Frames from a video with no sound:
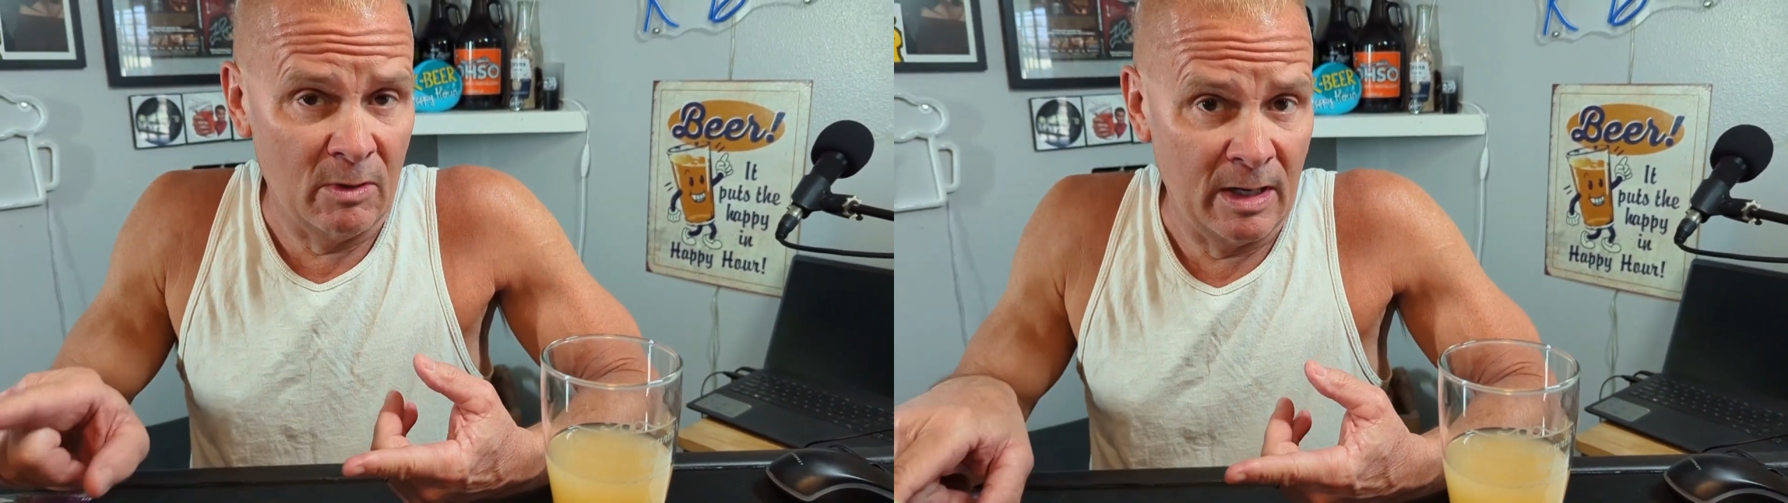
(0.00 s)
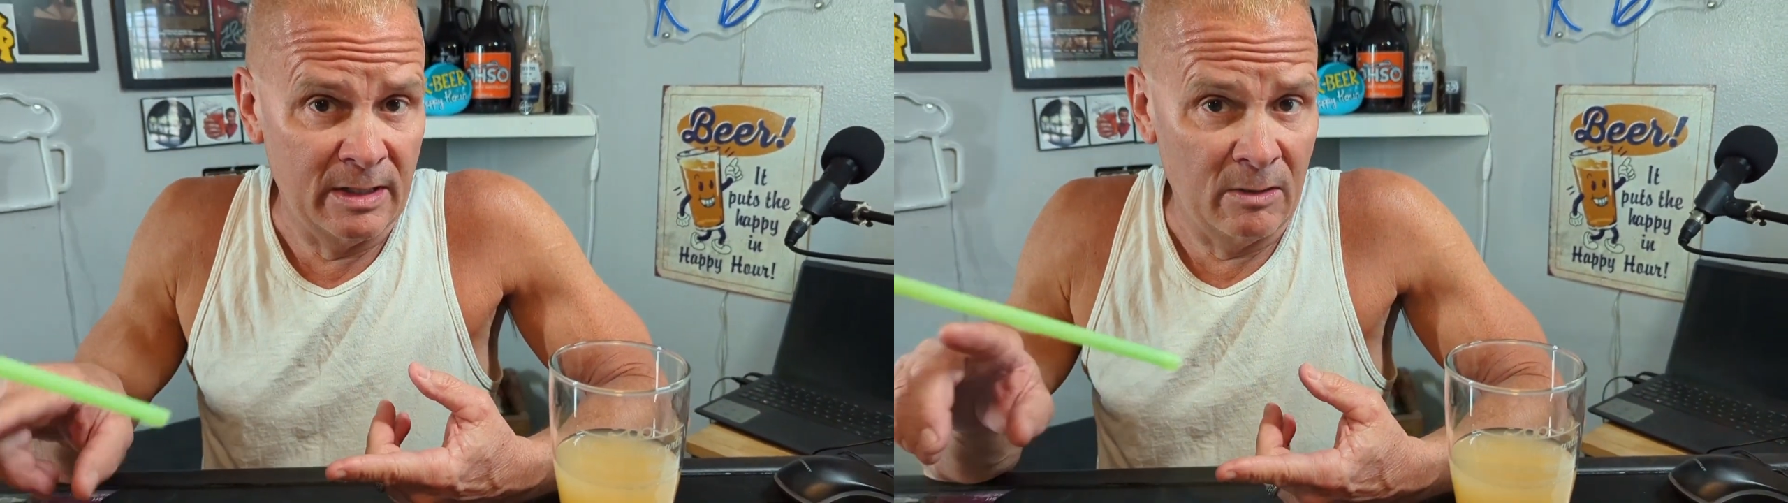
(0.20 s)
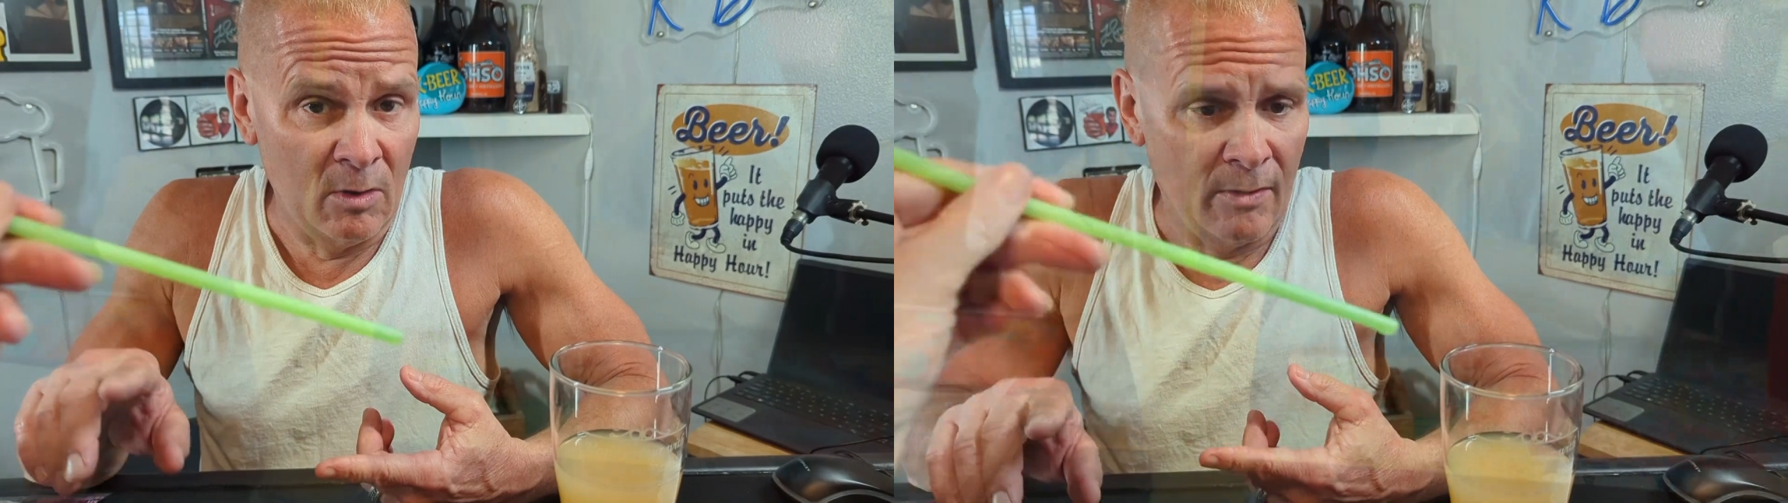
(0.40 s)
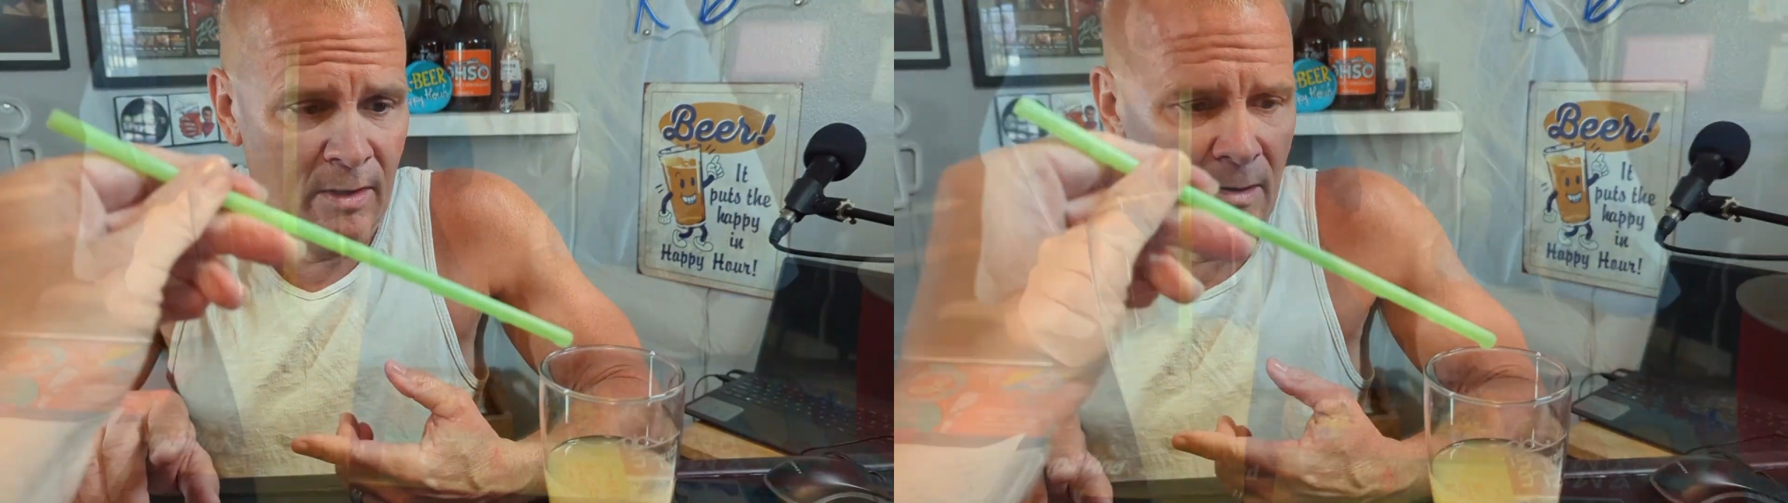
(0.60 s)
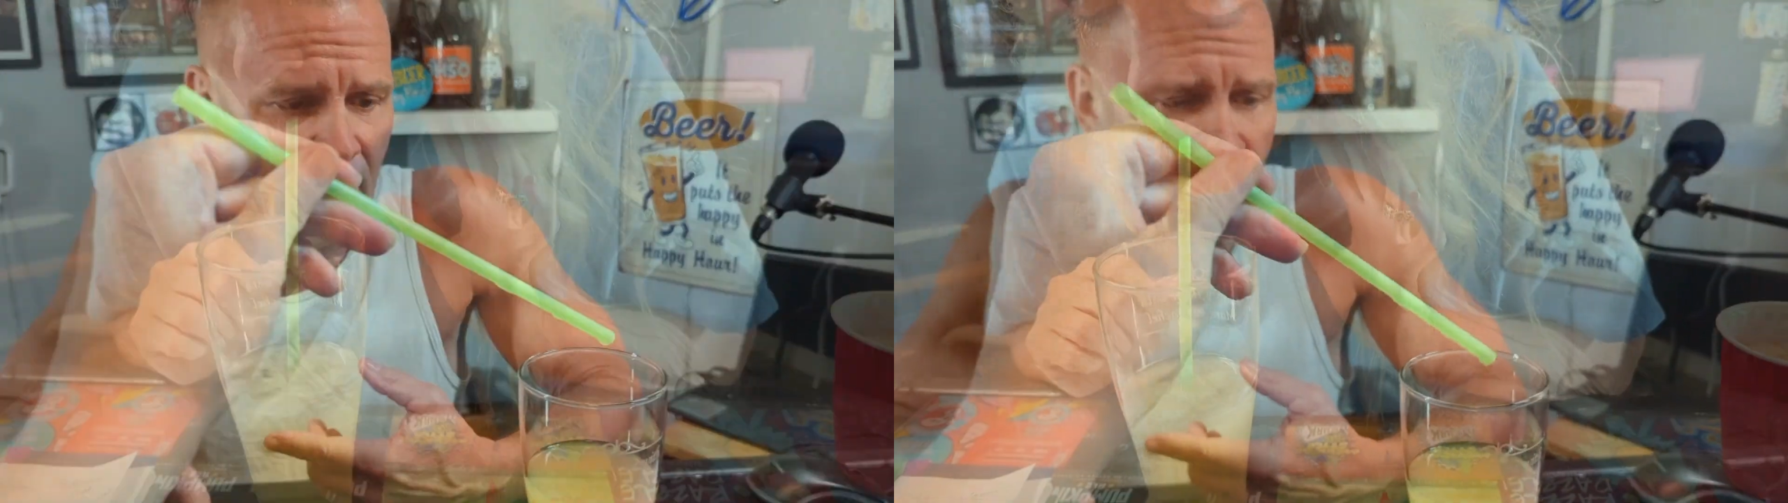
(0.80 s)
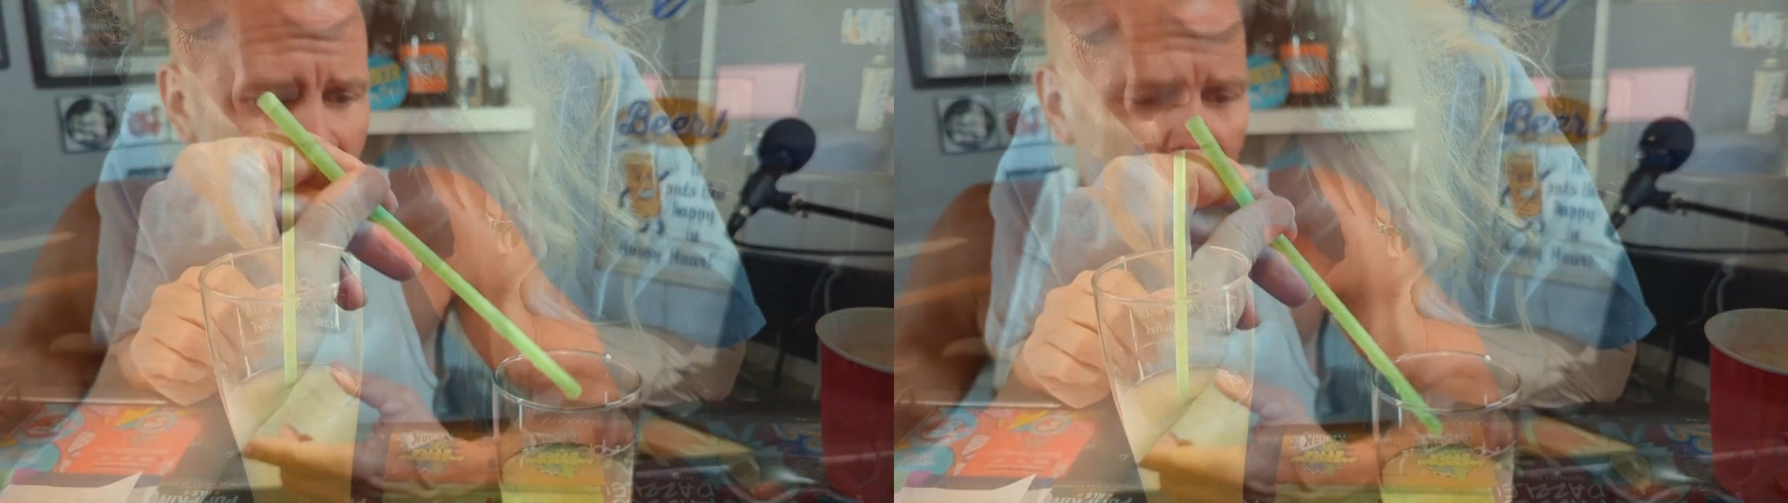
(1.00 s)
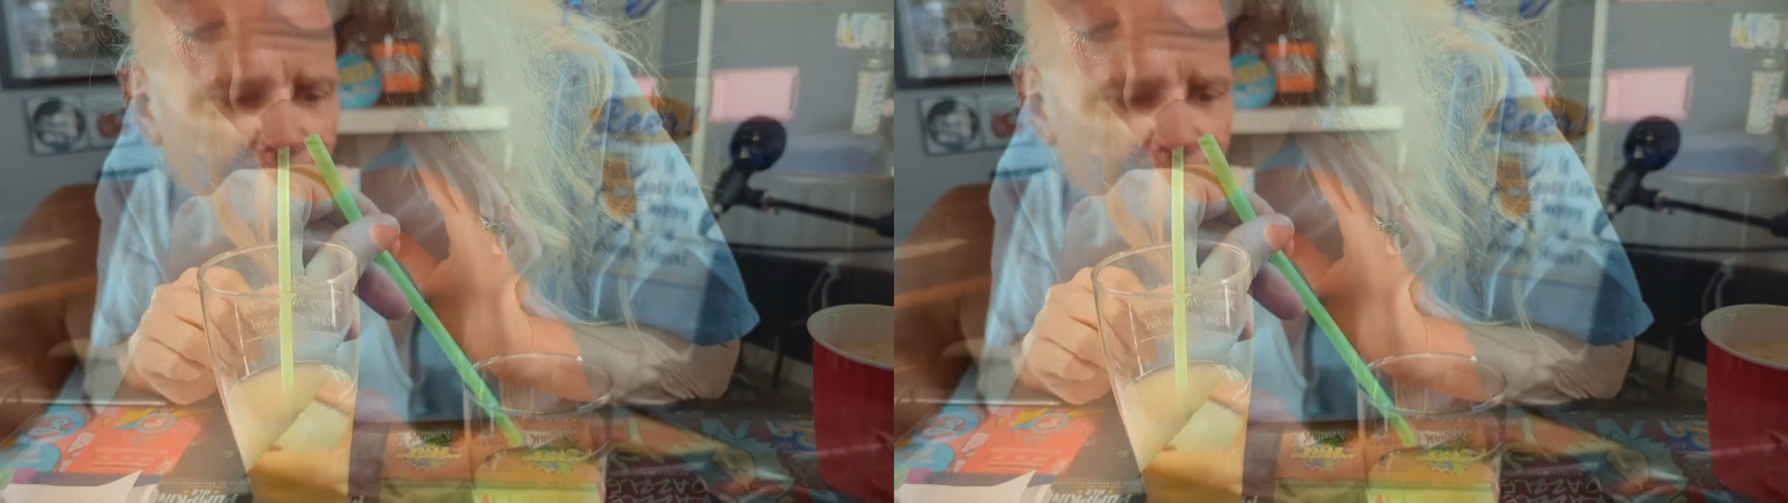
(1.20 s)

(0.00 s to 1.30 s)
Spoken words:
what I did on the whole